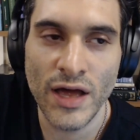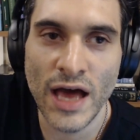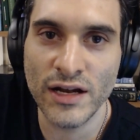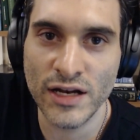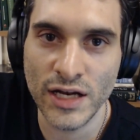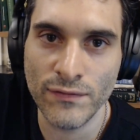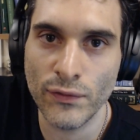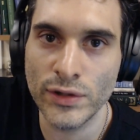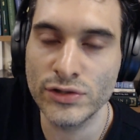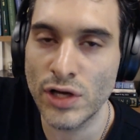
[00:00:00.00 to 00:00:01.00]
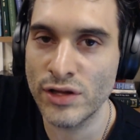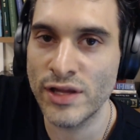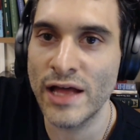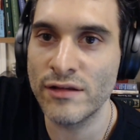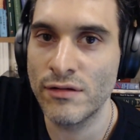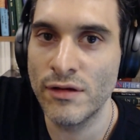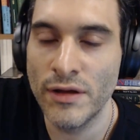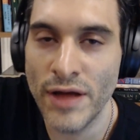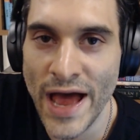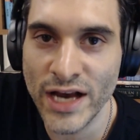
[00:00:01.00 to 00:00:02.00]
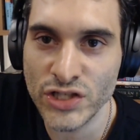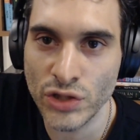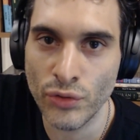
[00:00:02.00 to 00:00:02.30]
had an influence on that action